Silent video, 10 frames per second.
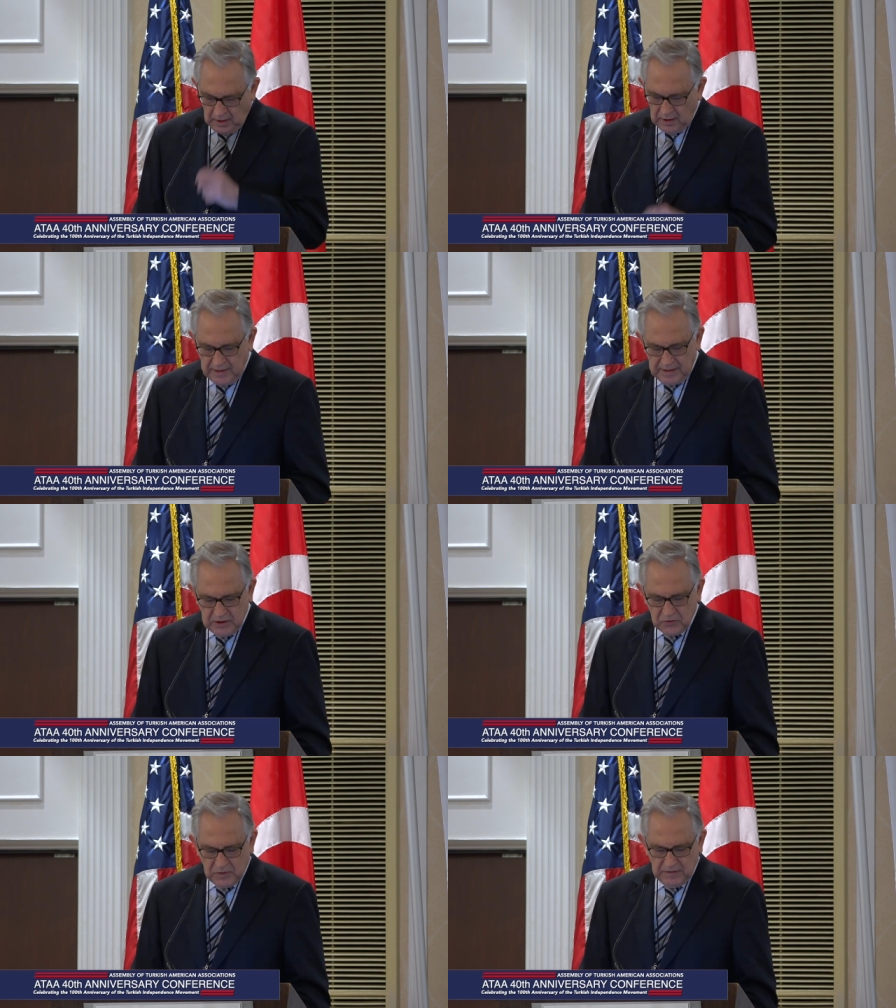That
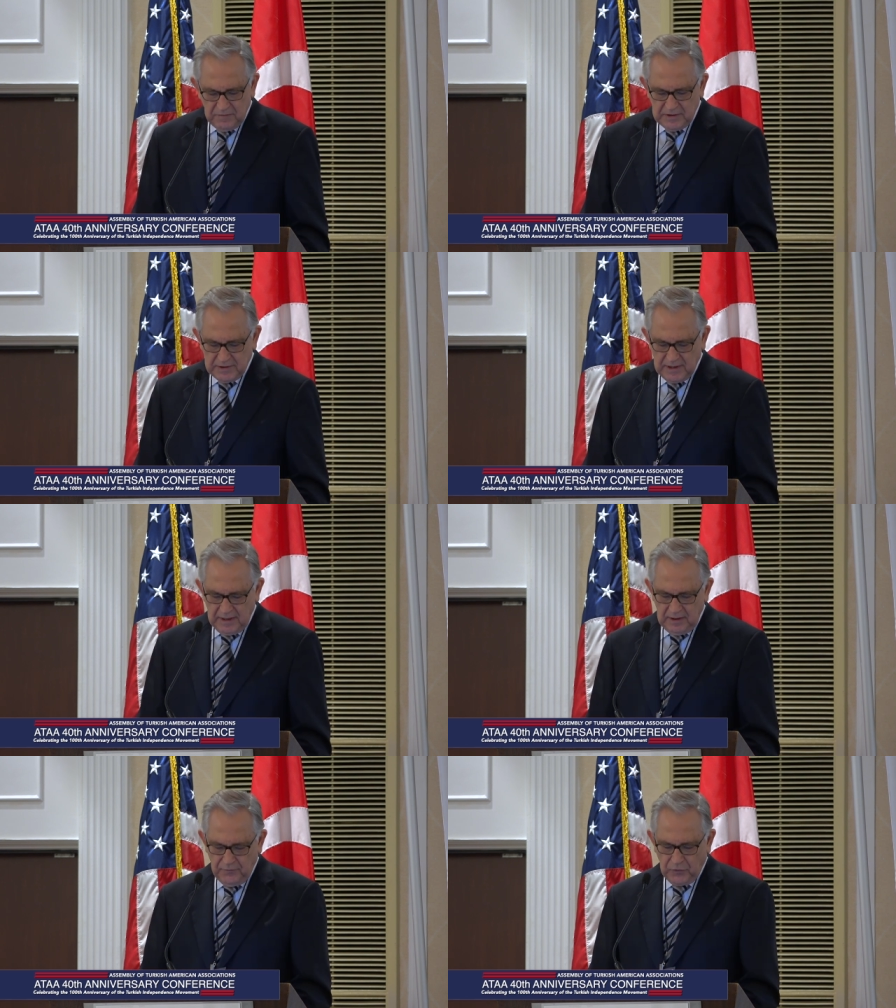is what we
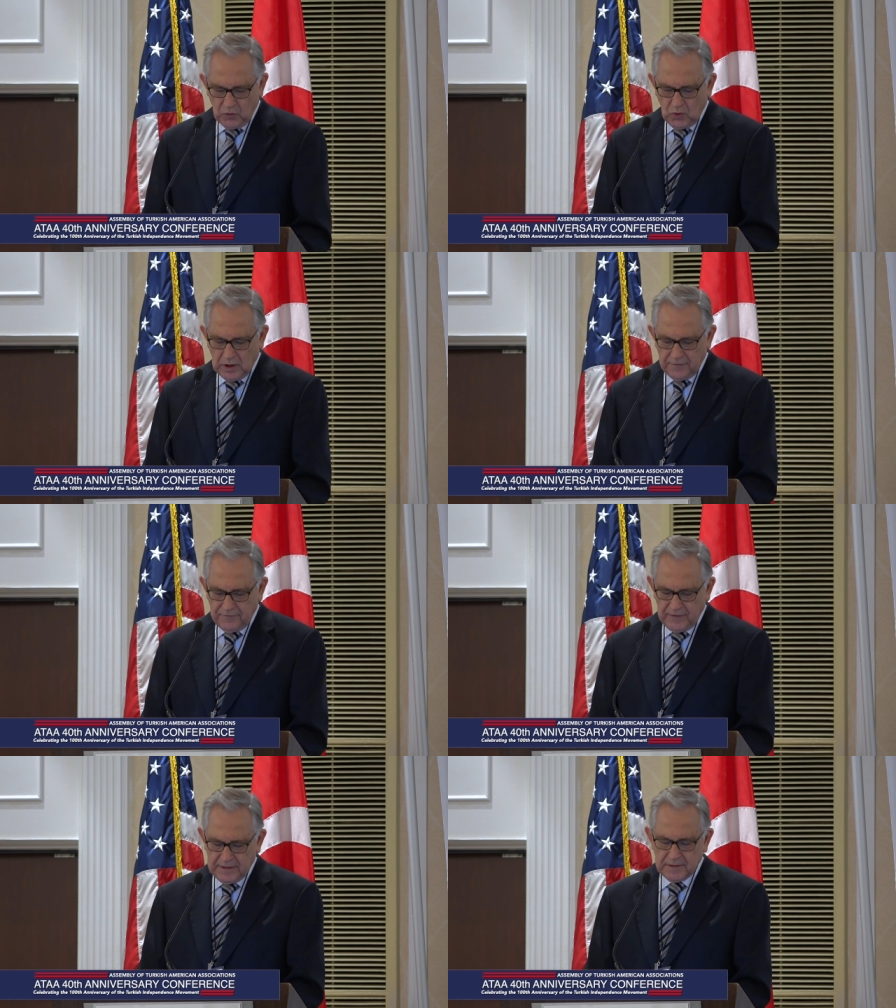say to our
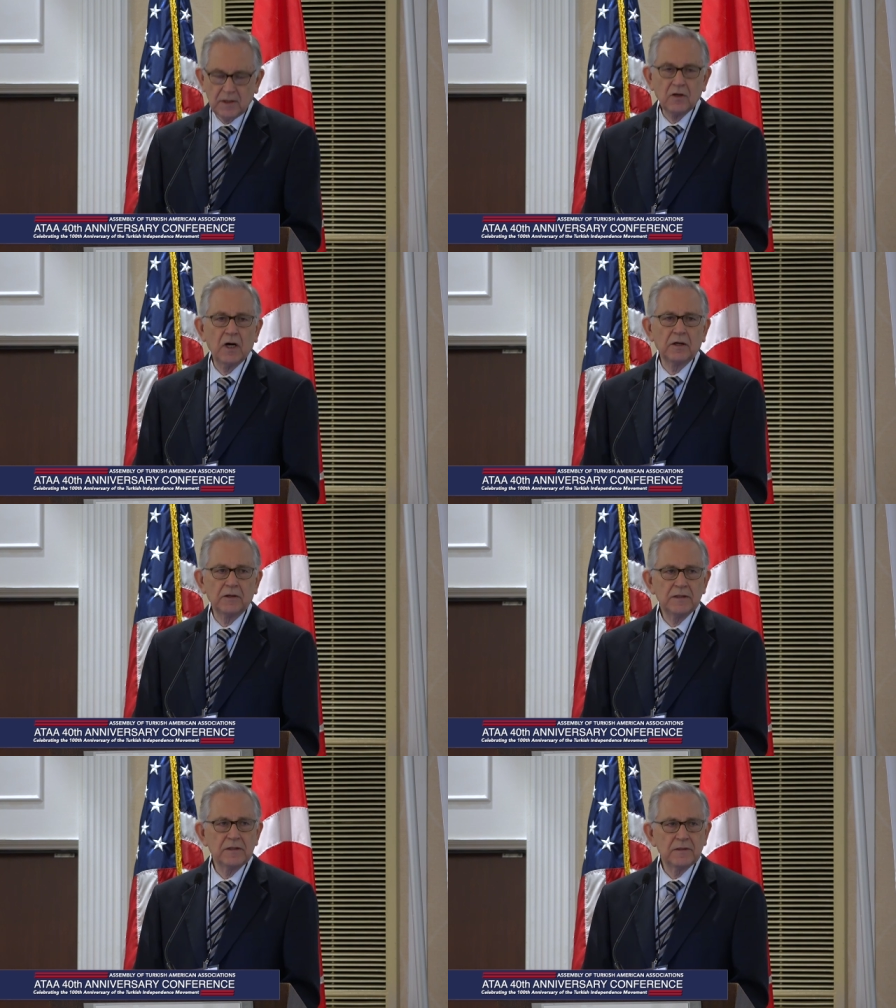friends in
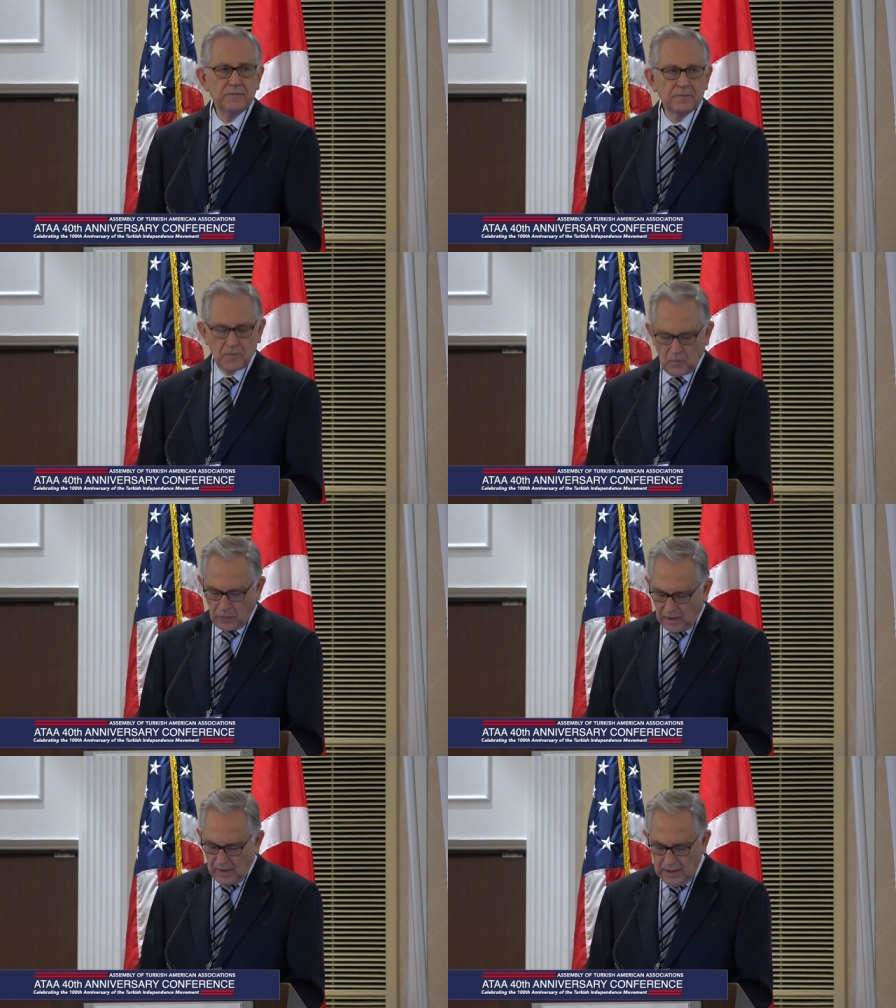Congress.
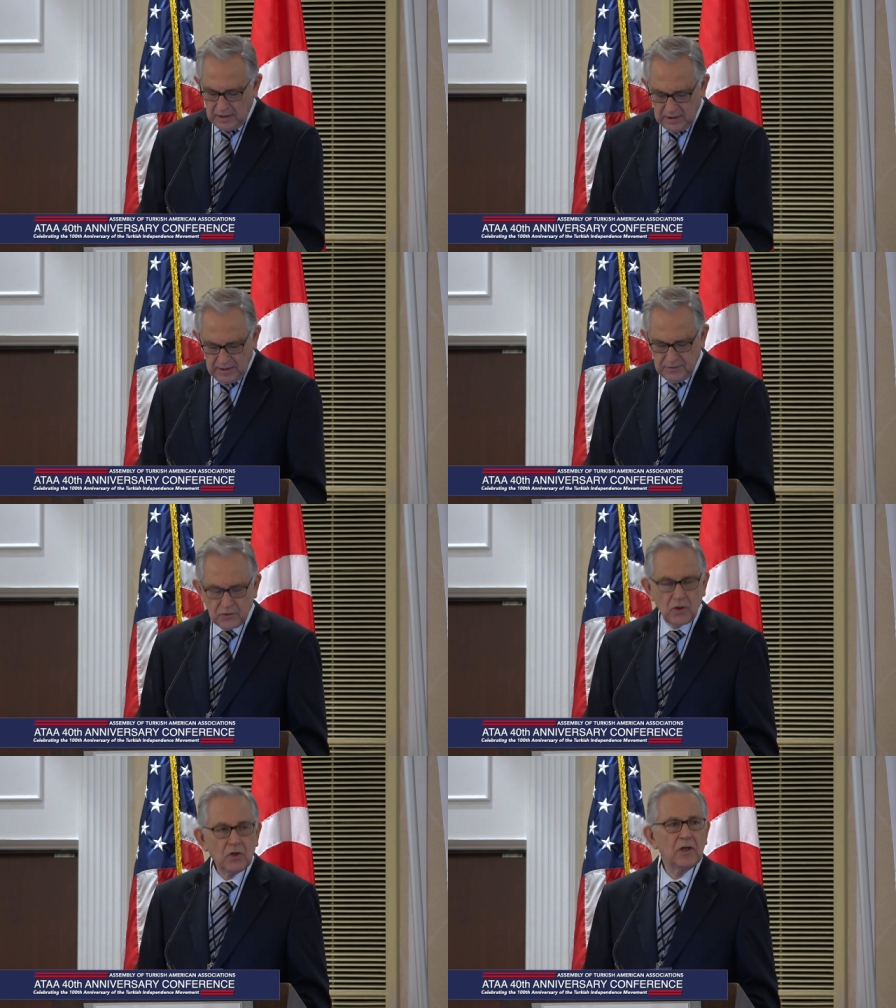And yes,
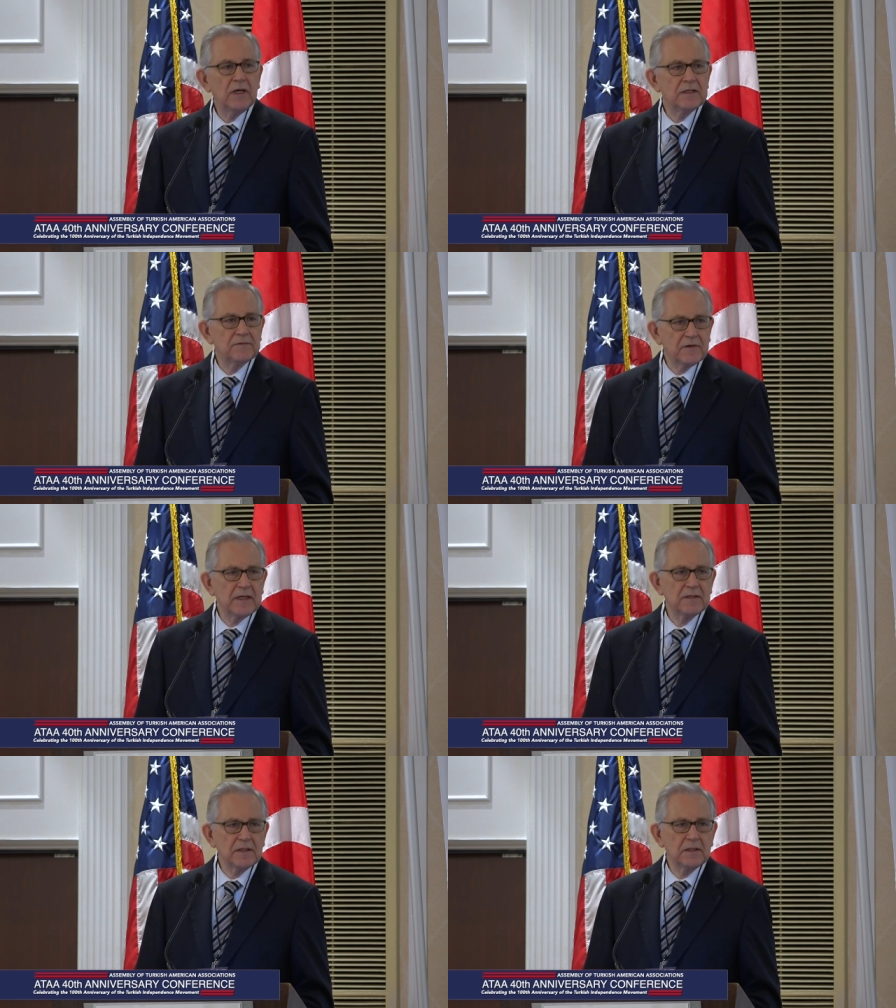Turkey has
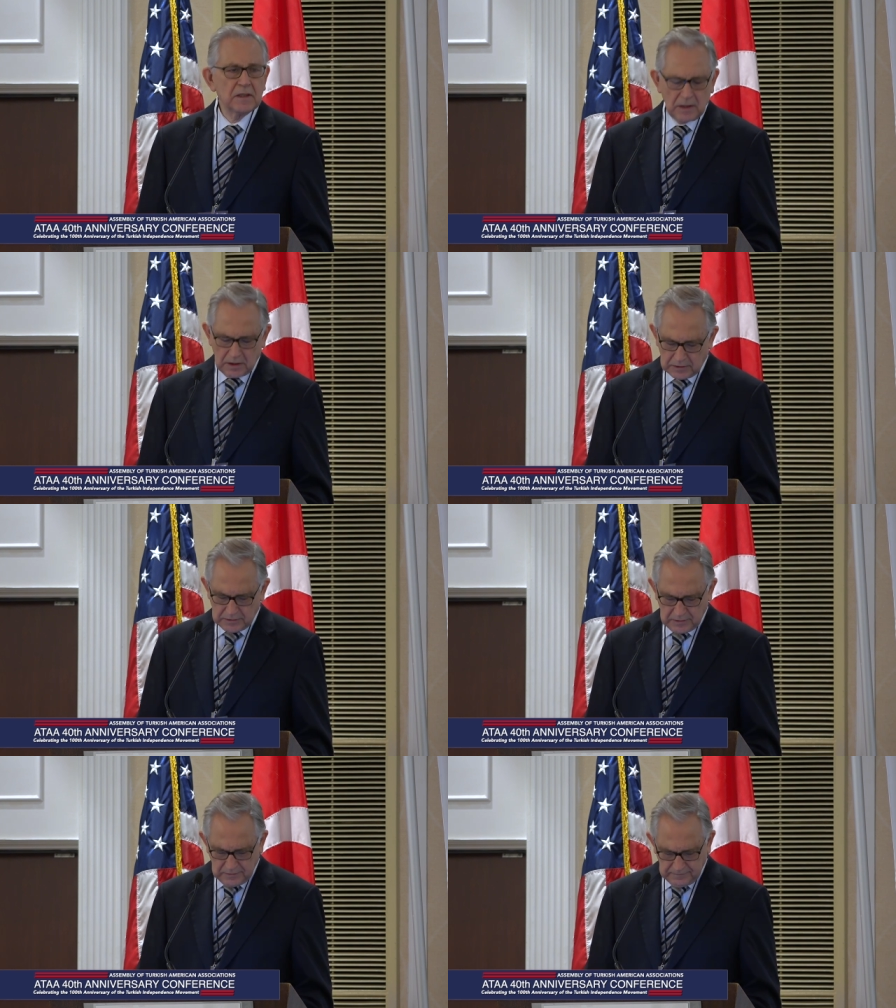friends in the
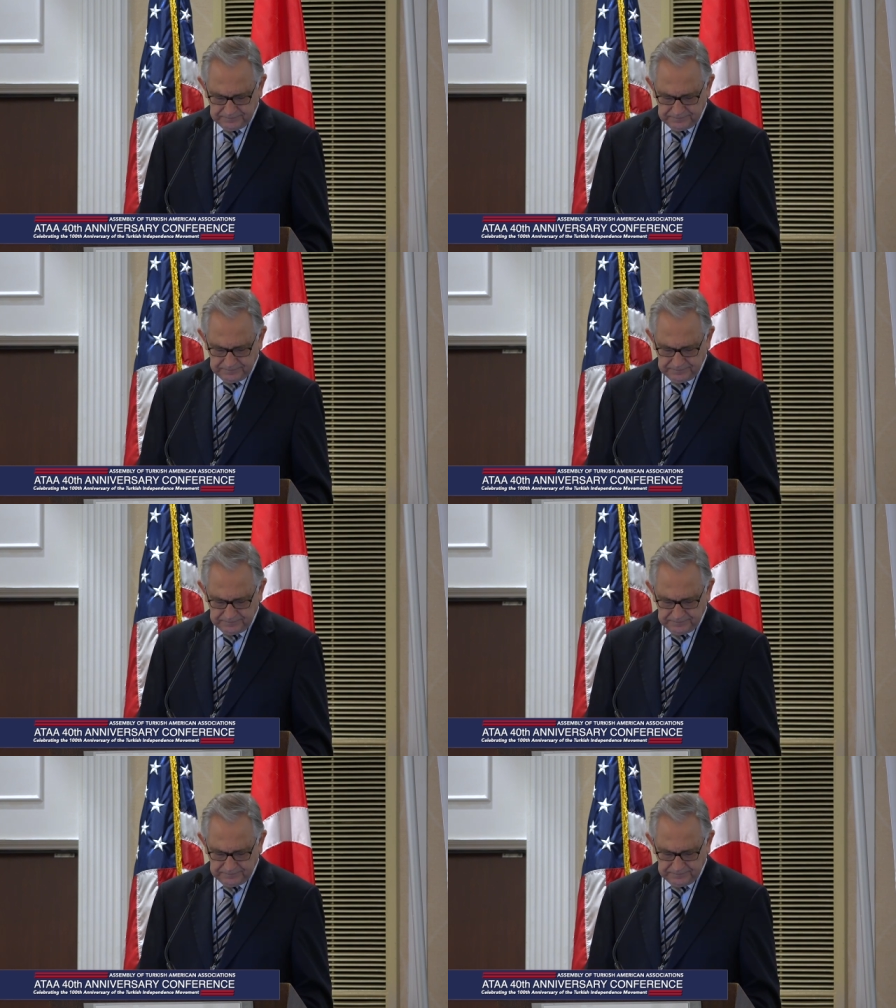Congress.